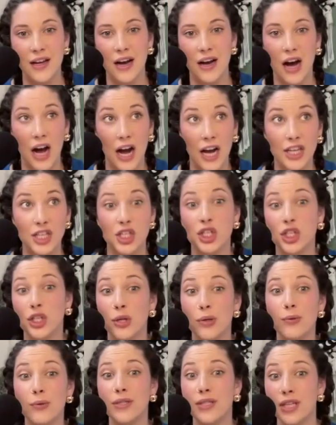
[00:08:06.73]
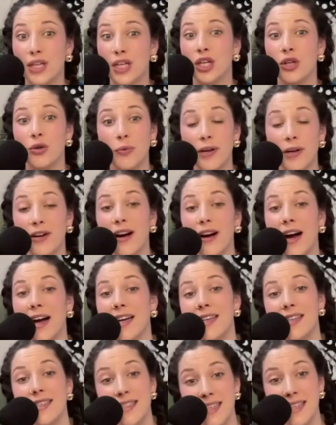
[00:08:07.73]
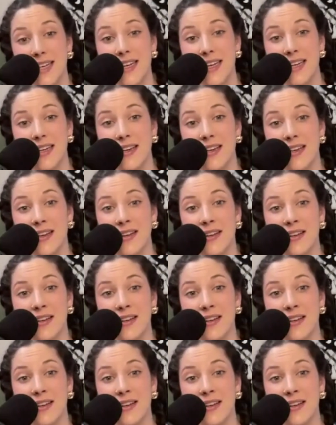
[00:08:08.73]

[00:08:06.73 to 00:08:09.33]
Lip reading: I chose the career I did